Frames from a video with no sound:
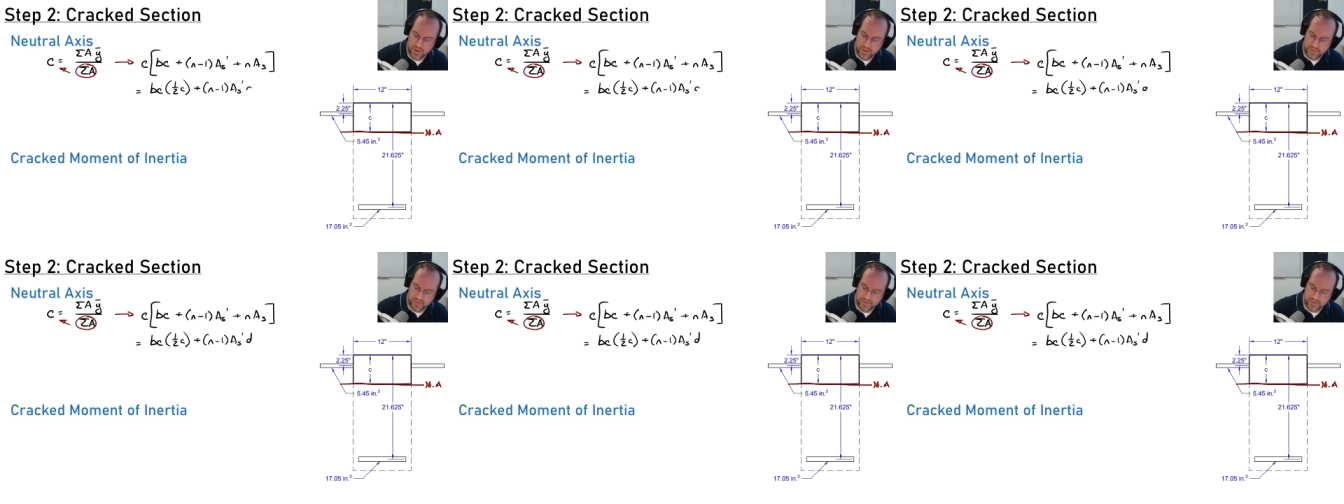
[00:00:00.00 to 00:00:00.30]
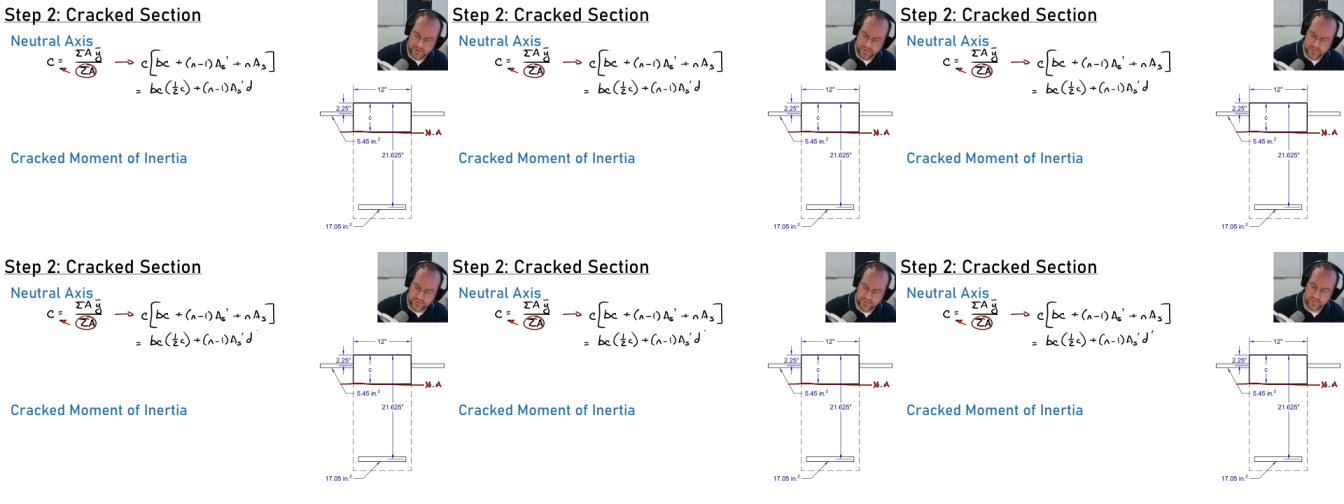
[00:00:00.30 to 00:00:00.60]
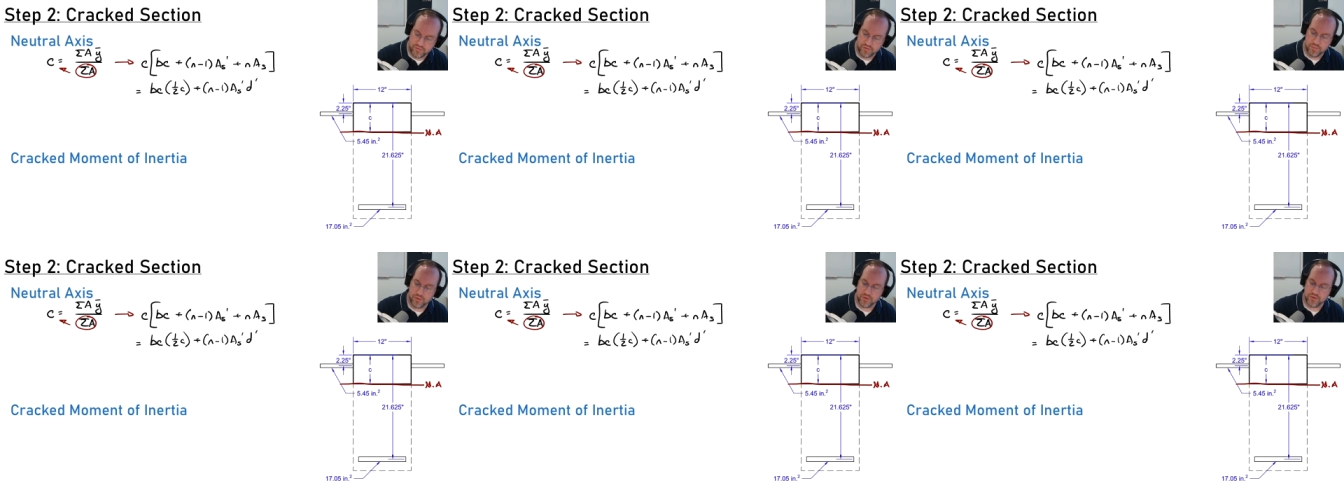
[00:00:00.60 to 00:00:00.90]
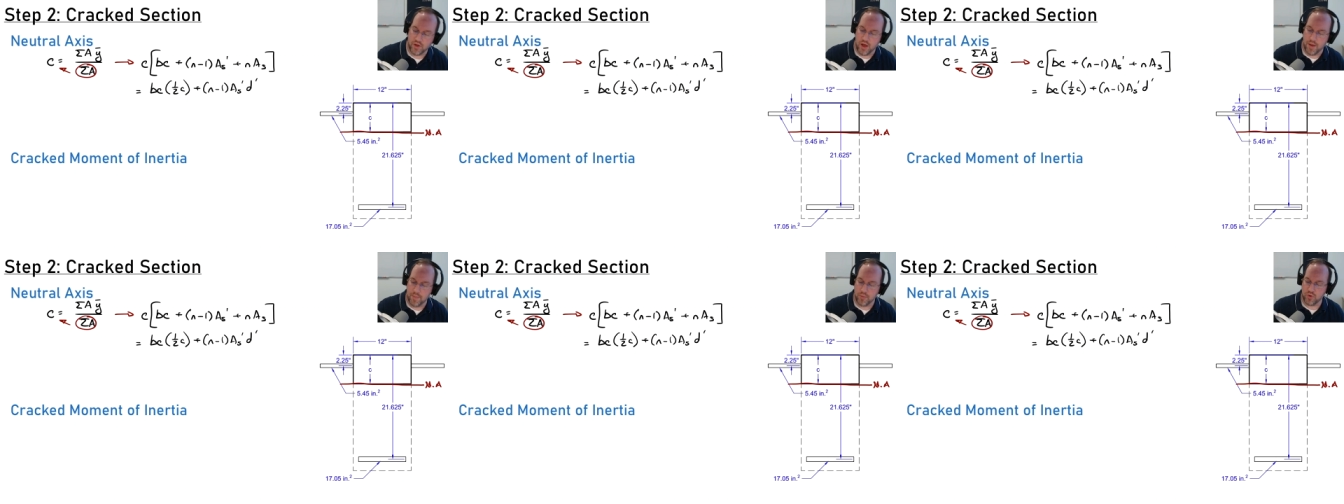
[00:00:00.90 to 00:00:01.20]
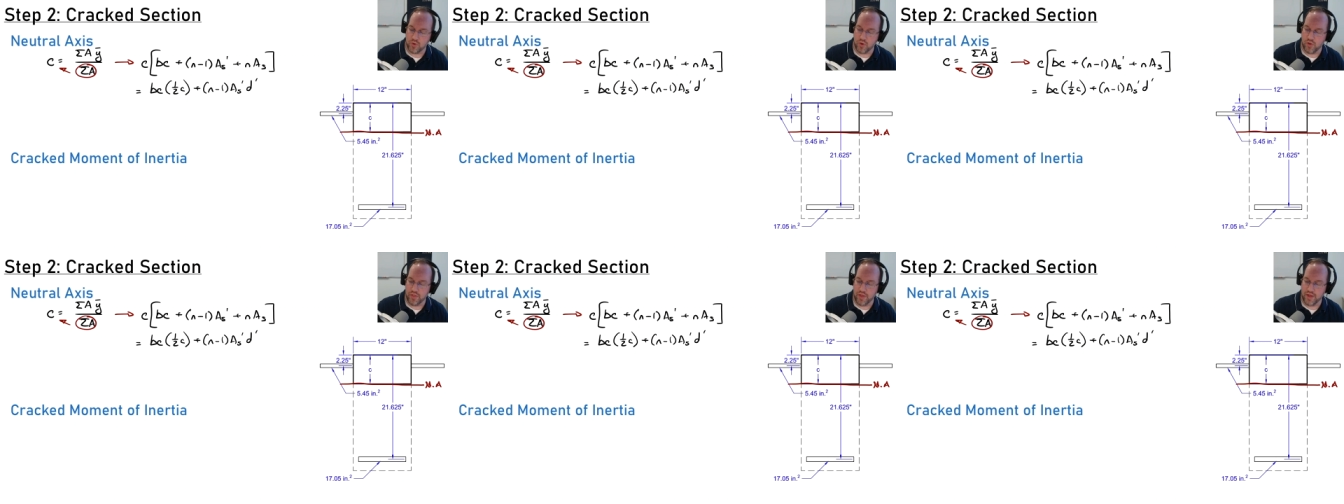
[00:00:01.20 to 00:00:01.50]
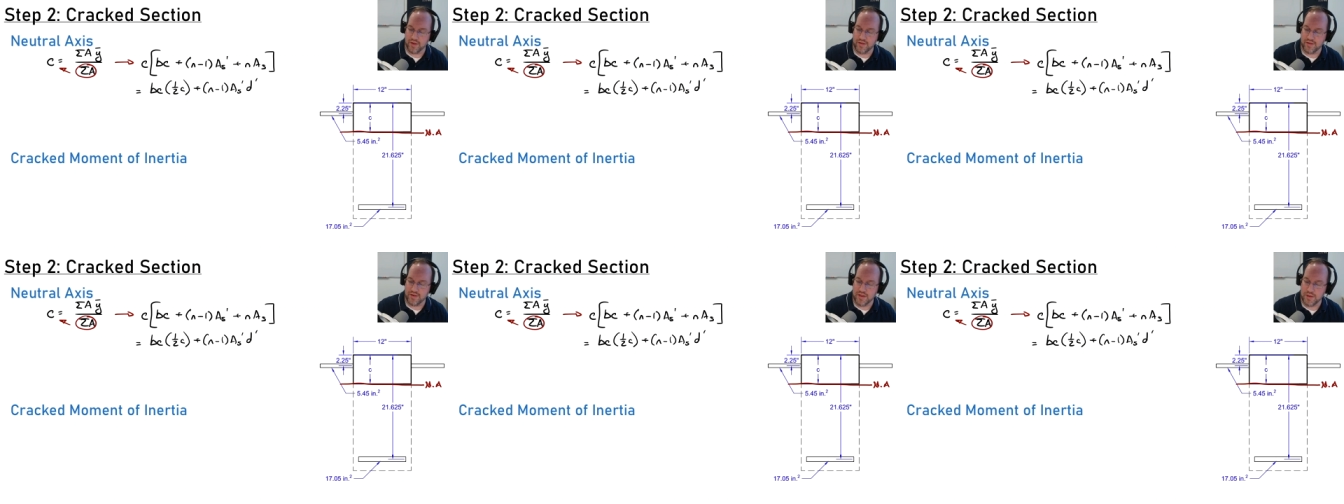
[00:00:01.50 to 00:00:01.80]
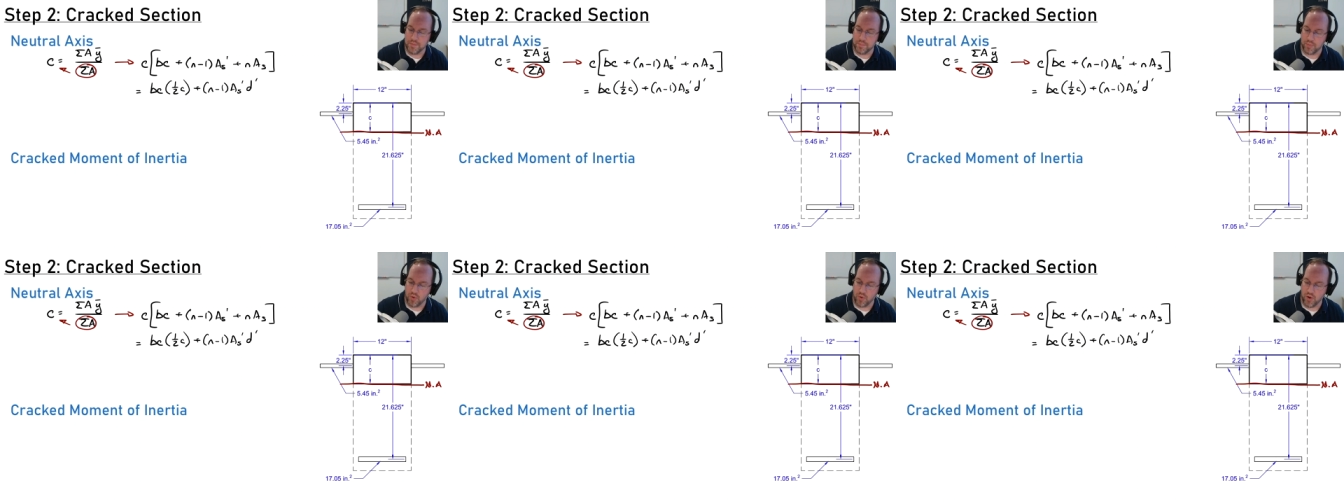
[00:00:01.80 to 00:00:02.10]
The distance from the top, we'll call that
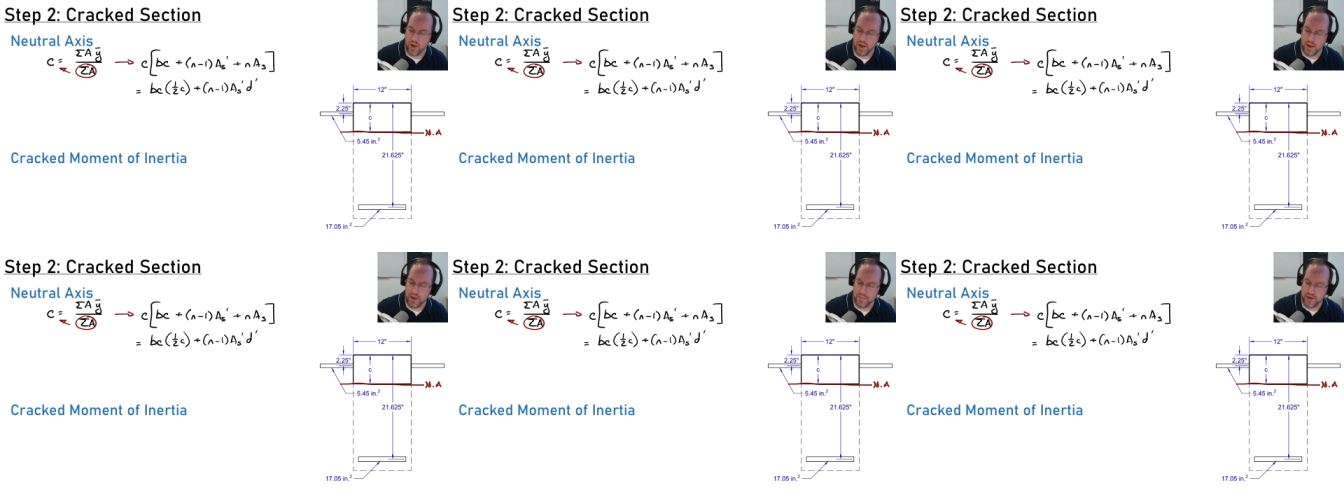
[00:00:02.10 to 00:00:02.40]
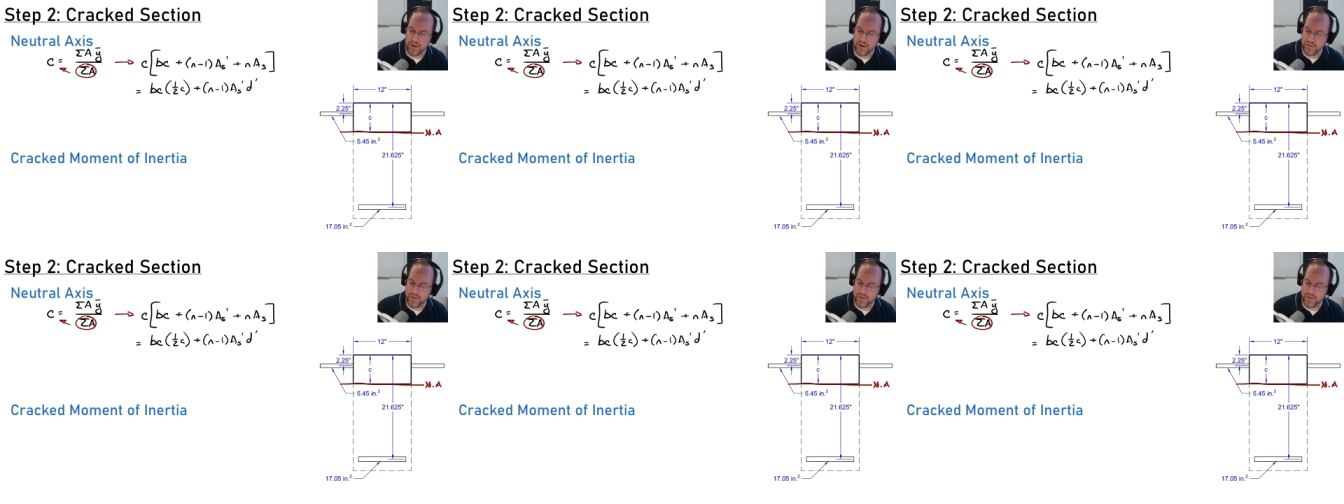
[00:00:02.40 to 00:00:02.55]
d prime. In